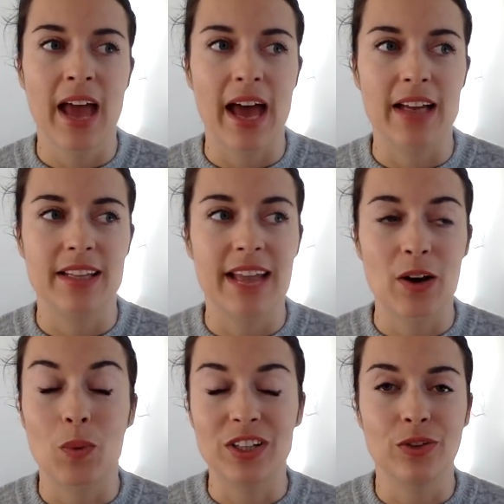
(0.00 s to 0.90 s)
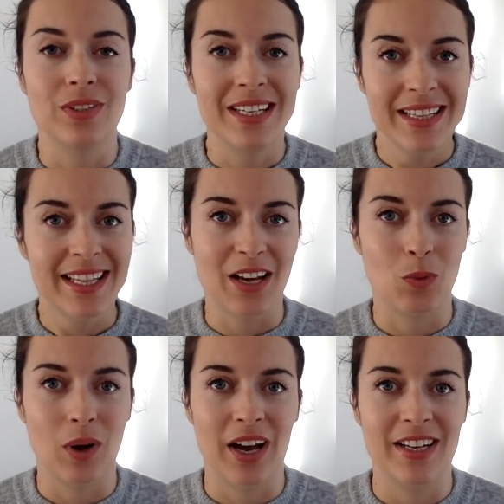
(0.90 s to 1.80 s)
And then when you need that
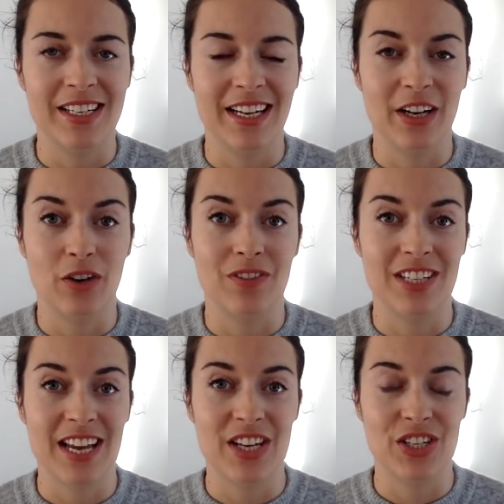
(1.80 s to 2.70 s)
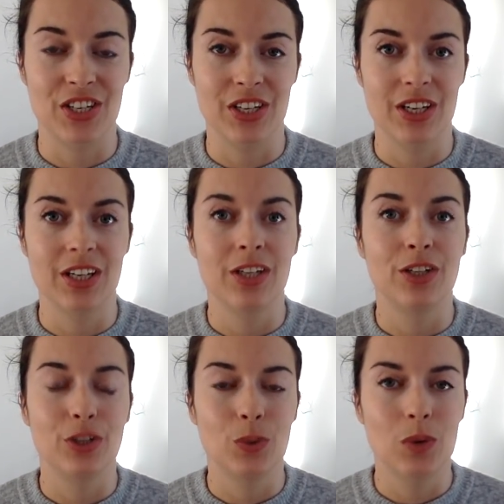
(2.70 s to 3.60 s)
word in a conversation,
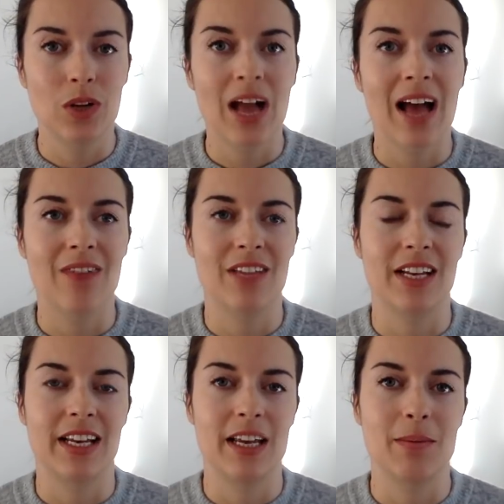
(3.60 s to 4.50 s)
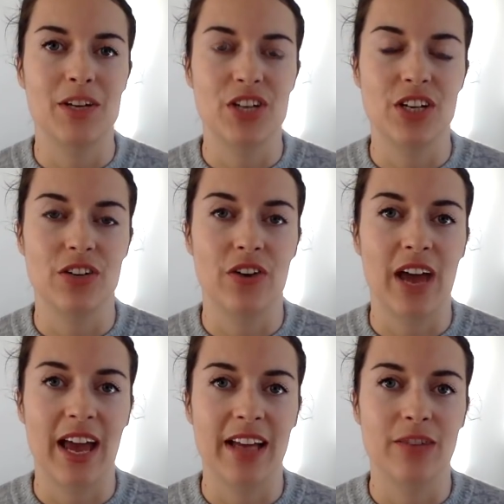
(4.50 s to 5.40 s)
you will have that image in your
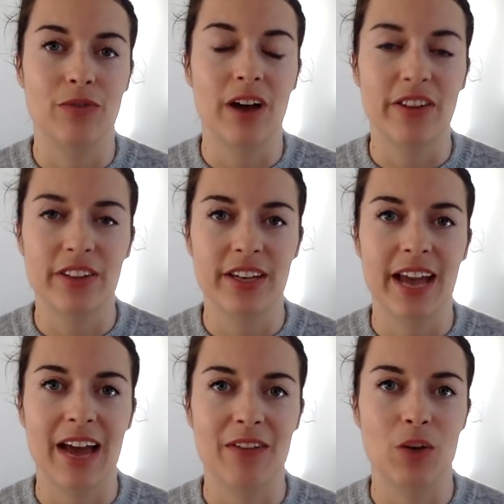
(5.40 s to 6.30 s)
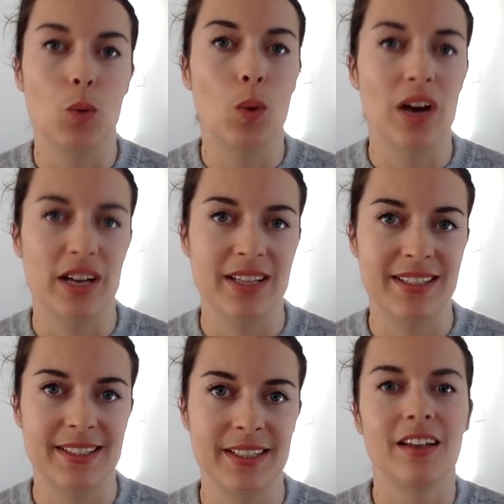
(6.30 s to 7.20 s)
head rather than having
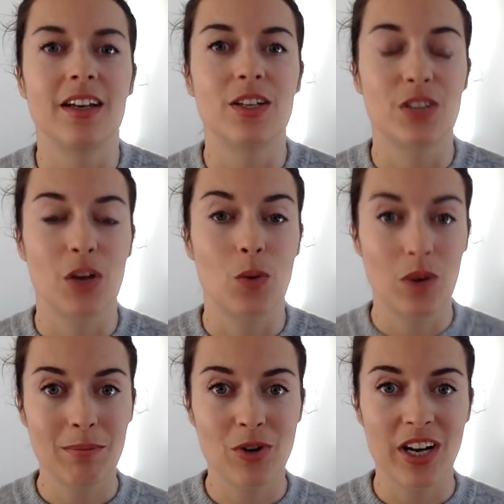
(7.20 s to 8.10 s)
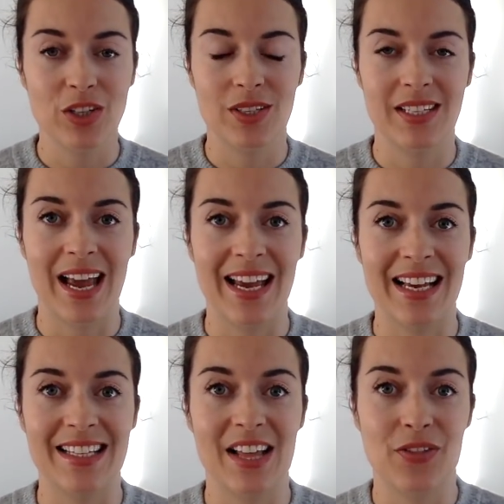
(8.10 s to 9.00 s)
words. So what I'm trying to say
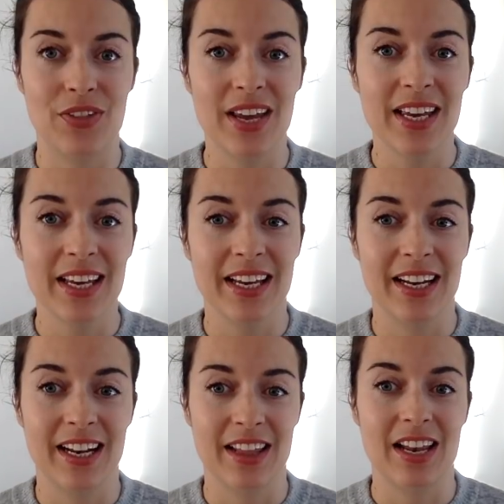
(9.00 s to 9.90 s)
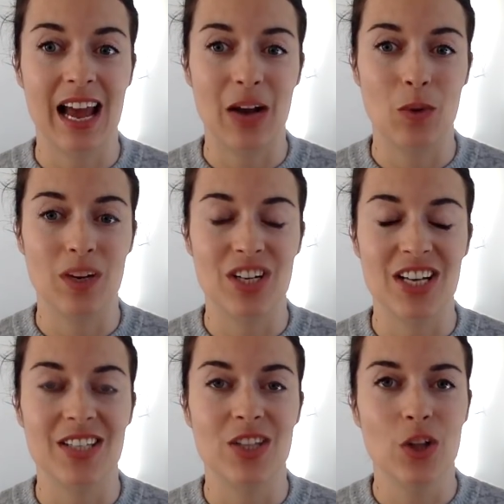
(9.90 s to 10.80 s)
is that thinking in another language
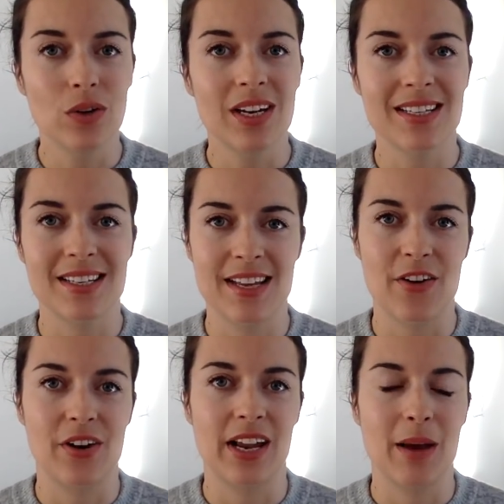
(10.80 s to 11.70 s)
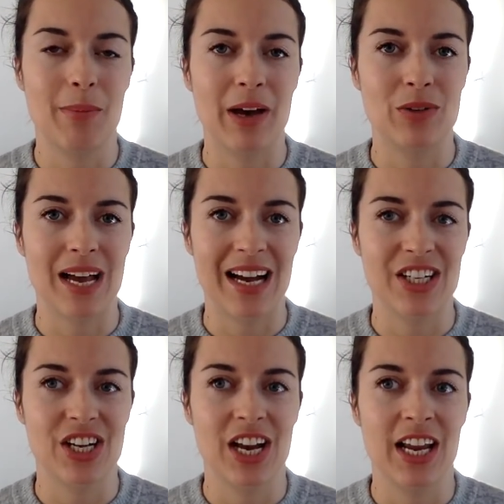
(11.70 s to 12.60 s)
is not necessarily about
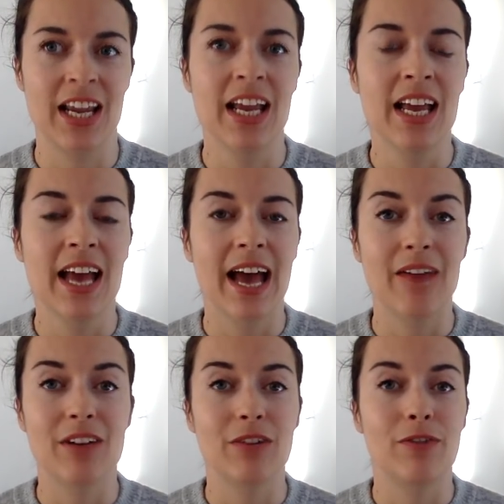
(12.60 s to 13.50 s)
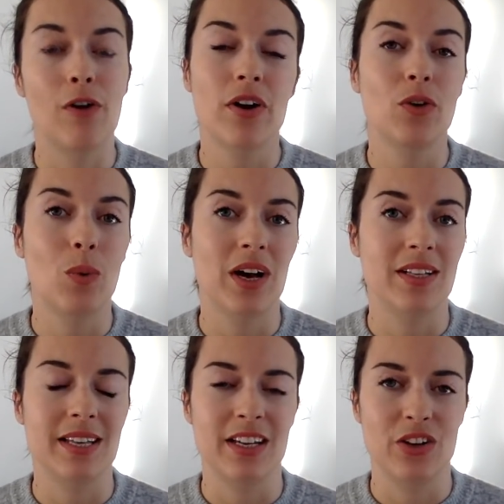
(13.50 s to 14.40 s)
actually having foreign
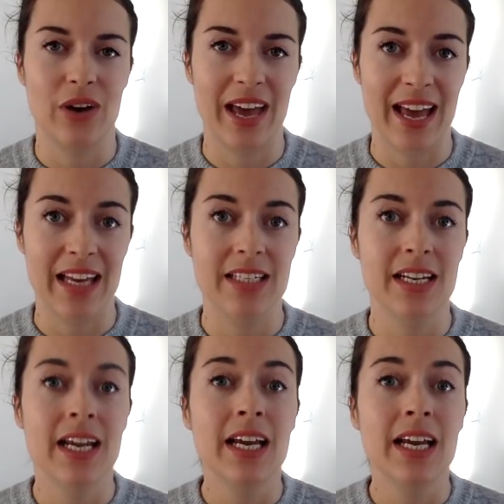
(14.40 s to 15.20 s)
words in your head,